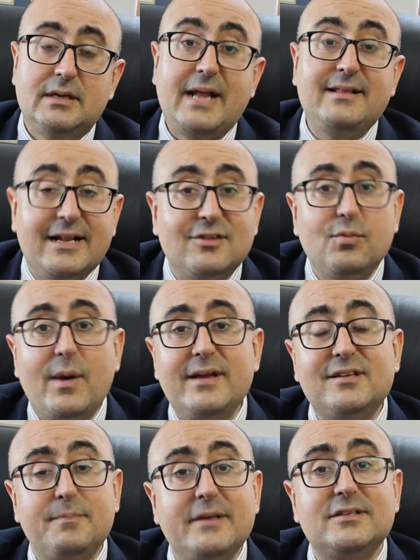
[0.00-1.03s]
And that's why
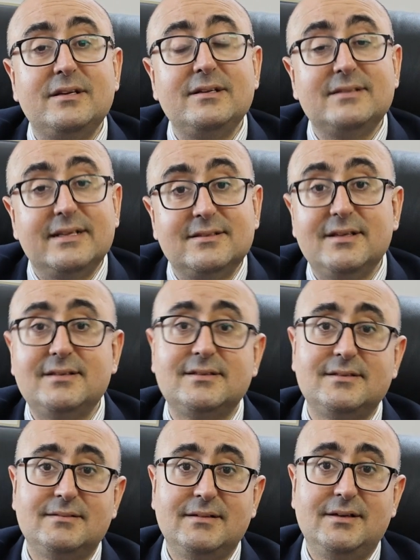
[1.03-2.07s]
specialists exist.